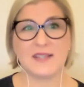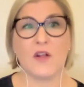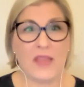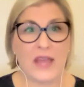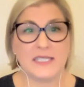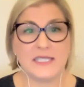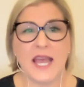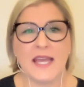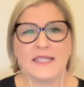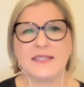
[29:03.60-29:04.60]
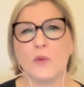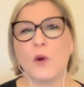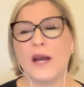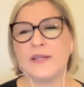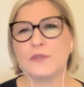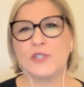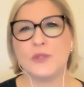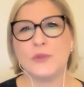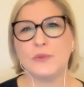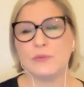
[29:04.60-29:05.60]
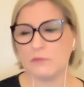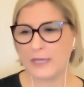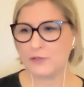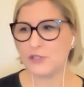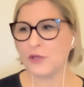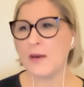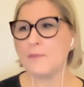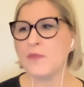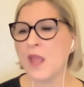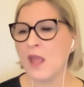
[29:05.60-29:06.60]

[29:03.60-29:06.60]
on that day. So why don't you come?